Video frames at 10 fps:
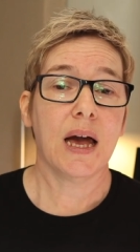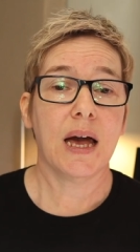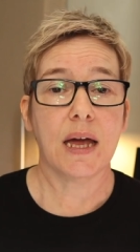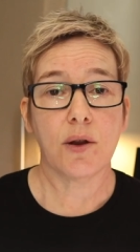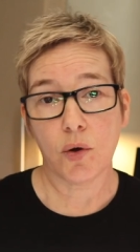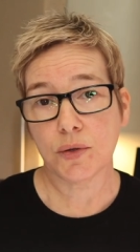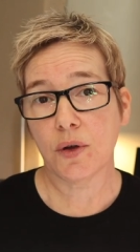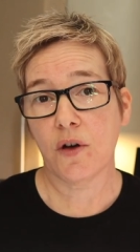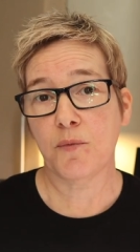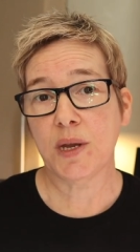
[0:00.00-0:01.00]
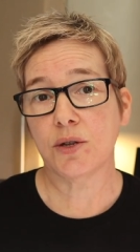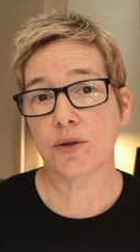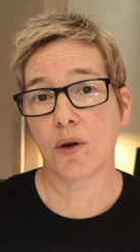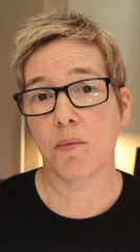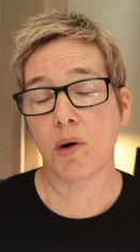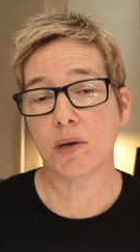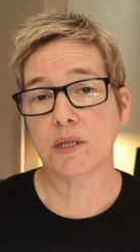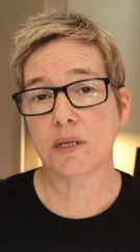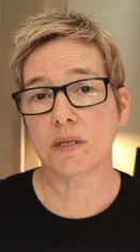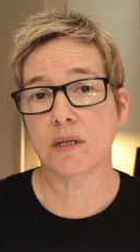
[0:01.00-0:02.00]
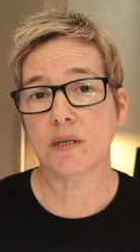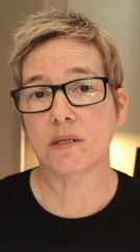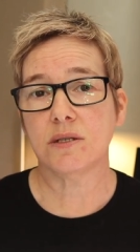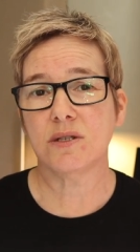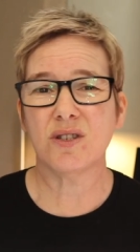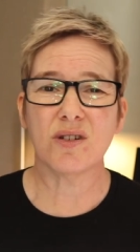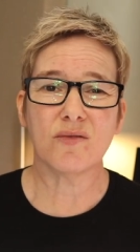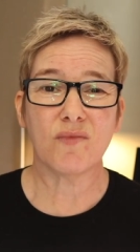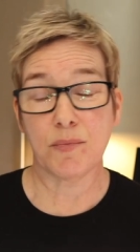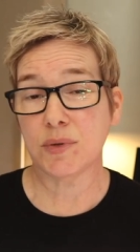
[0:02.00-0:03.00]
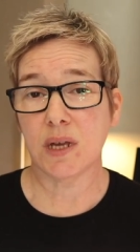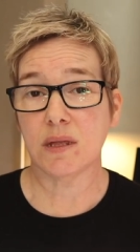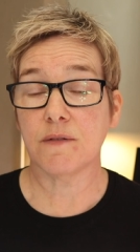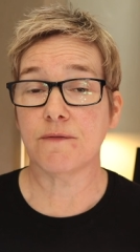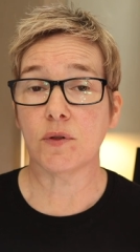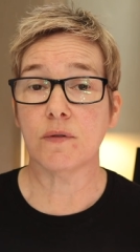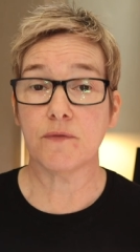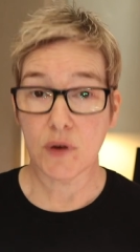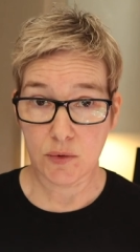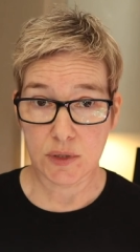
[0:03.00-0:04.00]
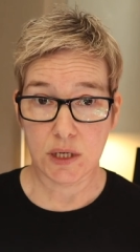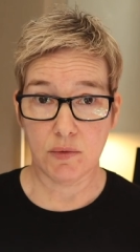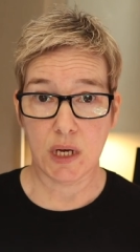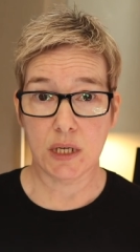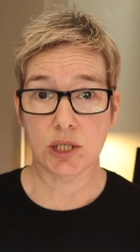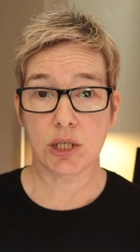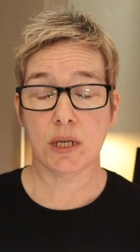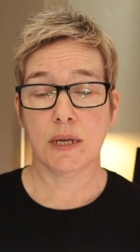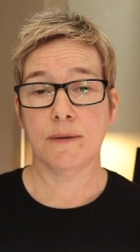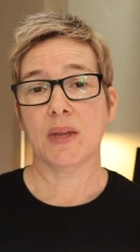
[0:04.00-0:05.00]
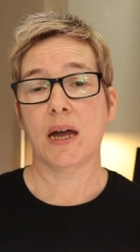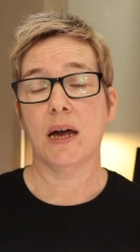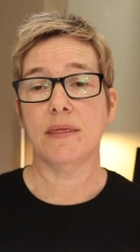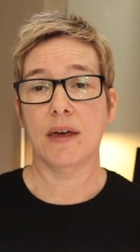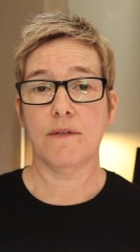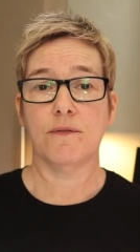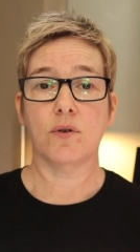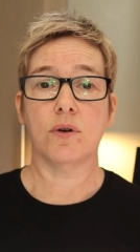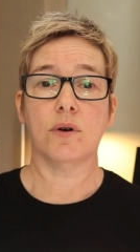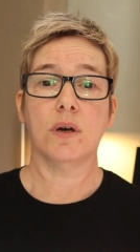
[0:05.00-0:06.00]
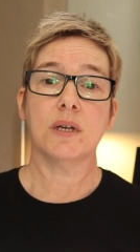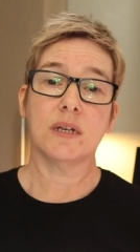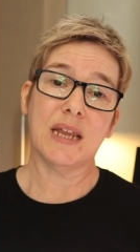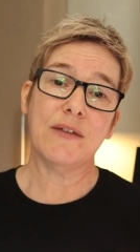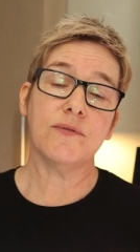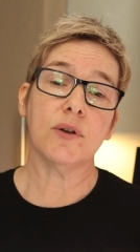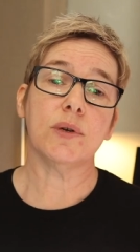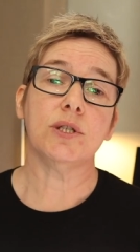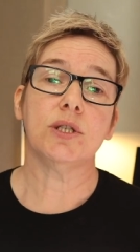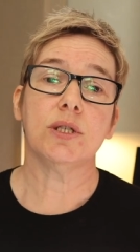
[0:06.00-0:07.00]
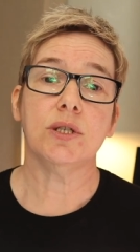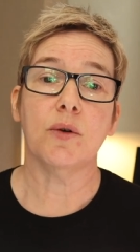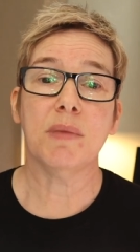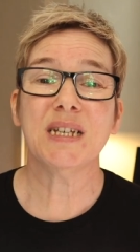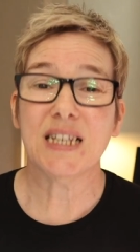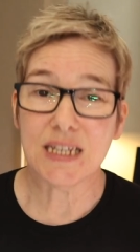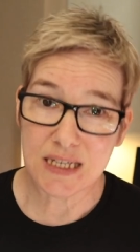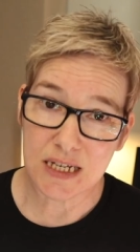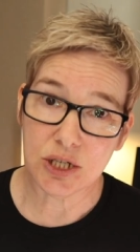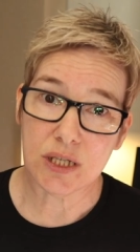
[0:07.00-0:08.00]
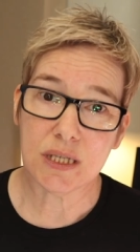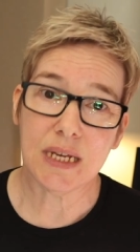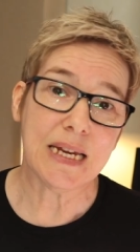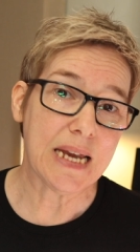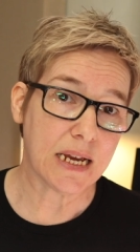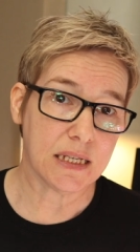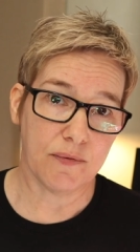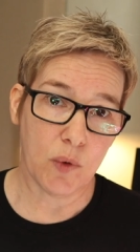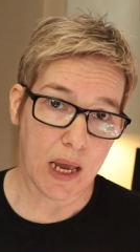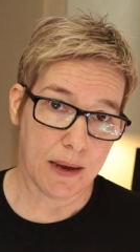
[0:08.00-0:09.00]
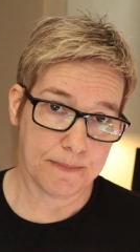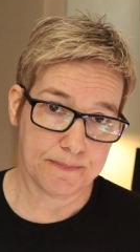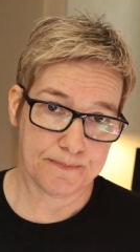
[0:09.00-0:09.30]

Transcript: and also have been done on monitors that don't represent the full frequency range and therefore can influence your mixing decisions in a negative way.